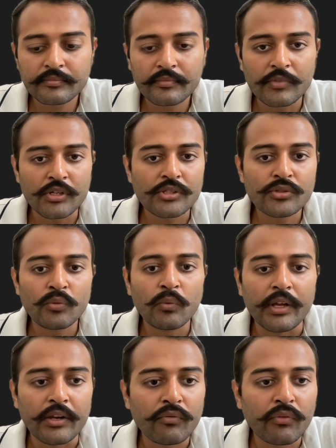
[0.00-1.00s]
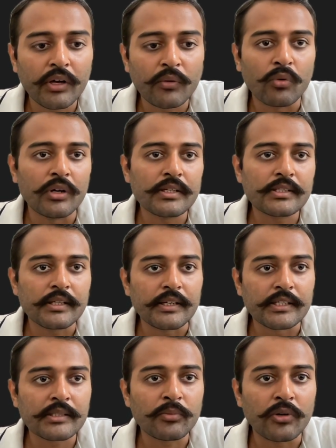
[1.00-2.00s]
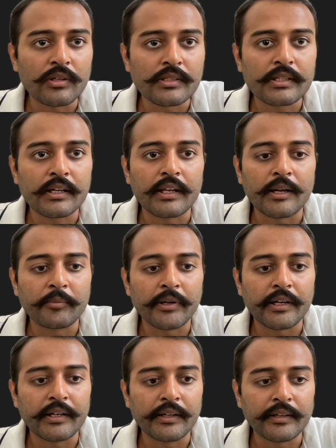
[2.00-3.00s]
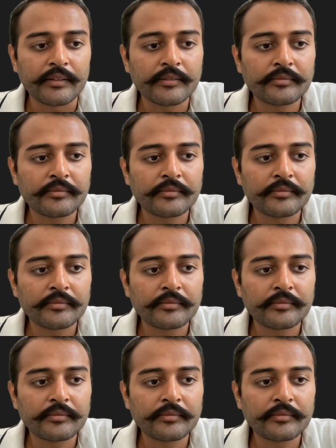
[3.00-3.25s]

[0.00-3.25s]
just to verify what is the response that I'm getting.